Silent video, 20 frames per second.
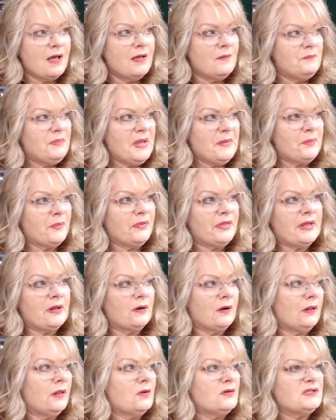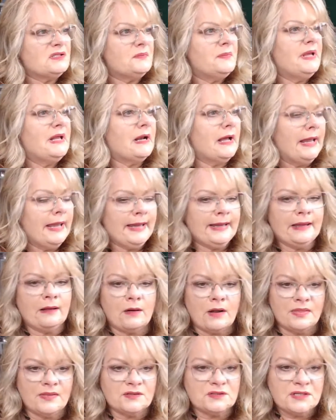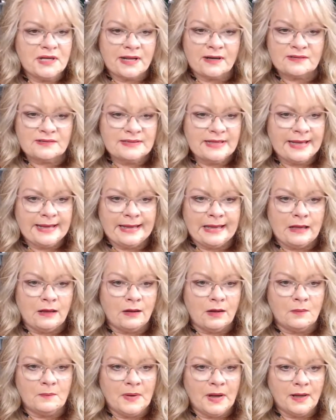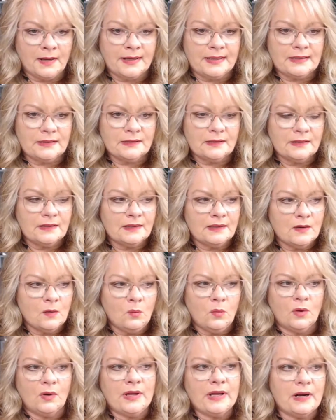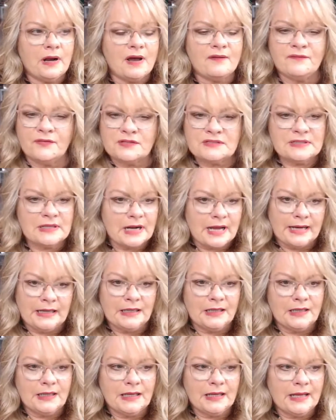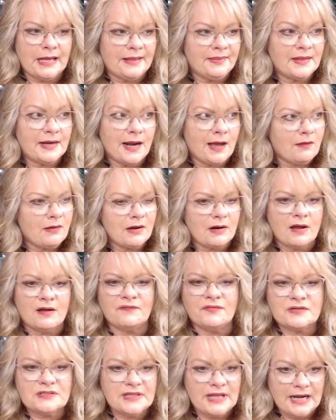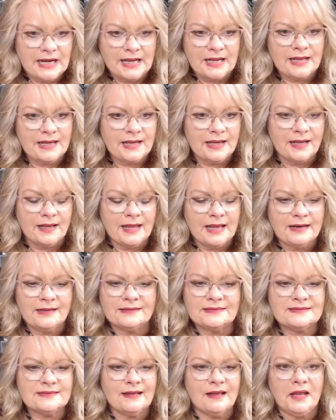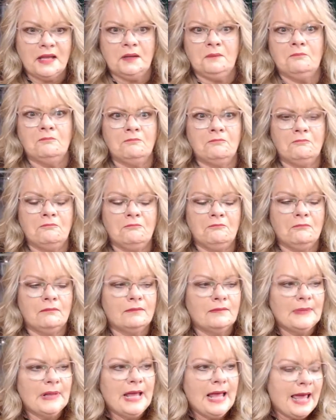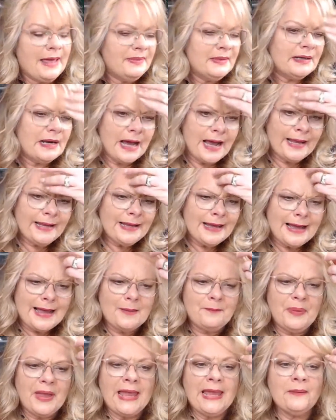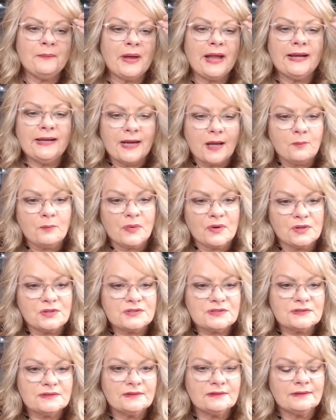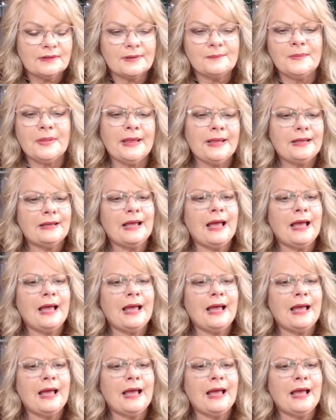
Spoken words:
people that are close to me and I hang out on their channels and they hang out on mine will get offers that I didn't get. And then I'll get offers they didn't get. And it's like, and then I got a paint by numbers. I'm like,